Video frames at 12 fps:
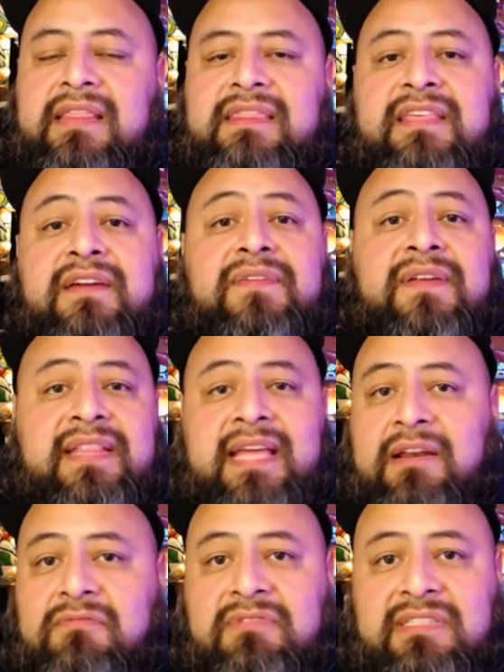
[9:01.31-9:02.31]
different than
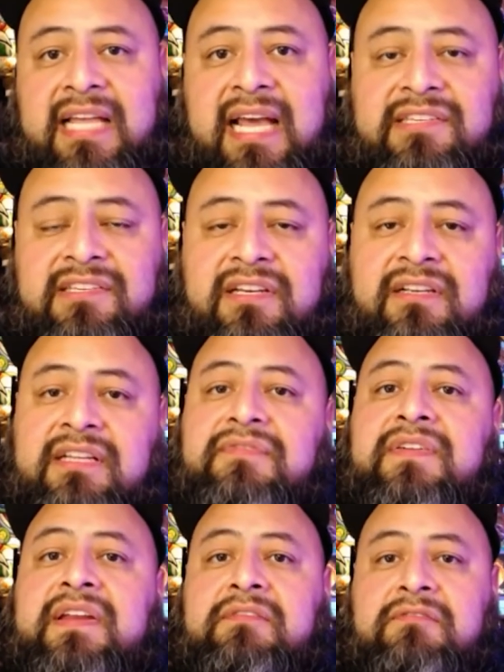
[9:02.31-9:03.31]
it was last year,
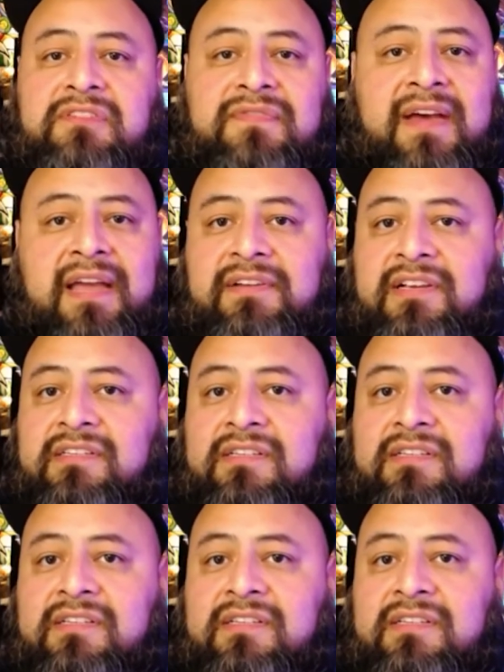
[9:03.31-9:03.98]
different than it was five years